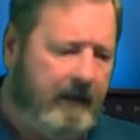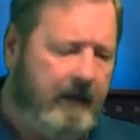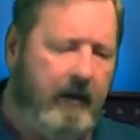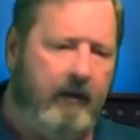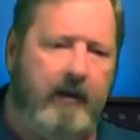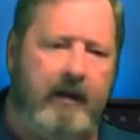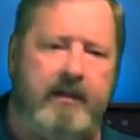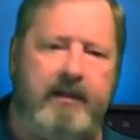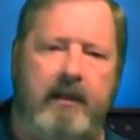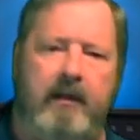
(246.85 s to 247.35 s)

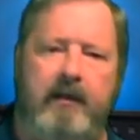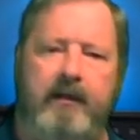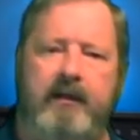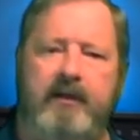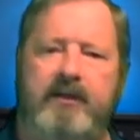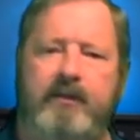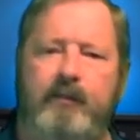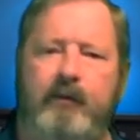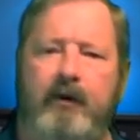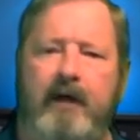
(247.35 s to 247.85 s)
Notice on
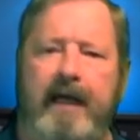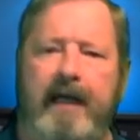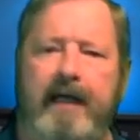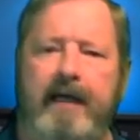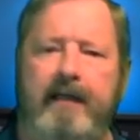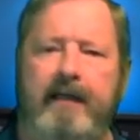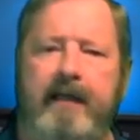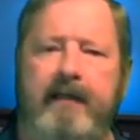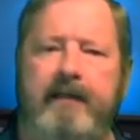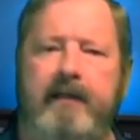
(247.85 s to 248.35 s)
the
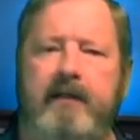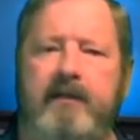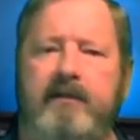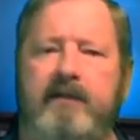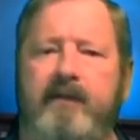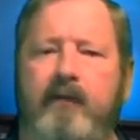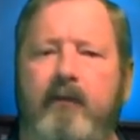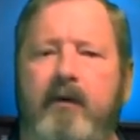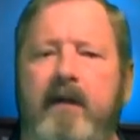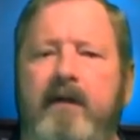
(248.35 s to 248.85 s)
spring that there's
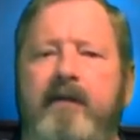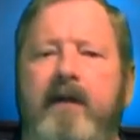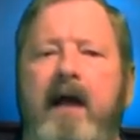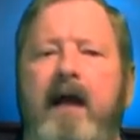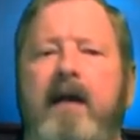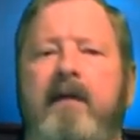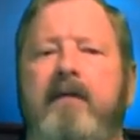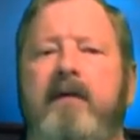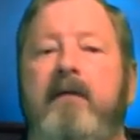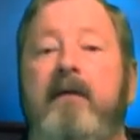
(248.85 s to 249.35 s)
a
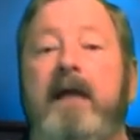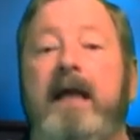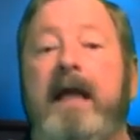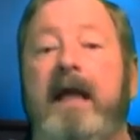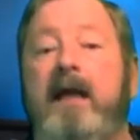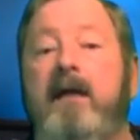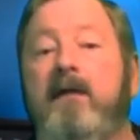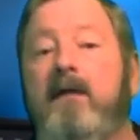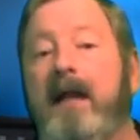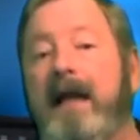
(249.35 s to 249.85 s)
45-degree
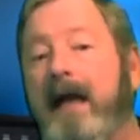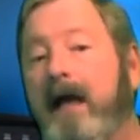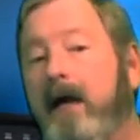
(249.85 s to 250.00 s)
angle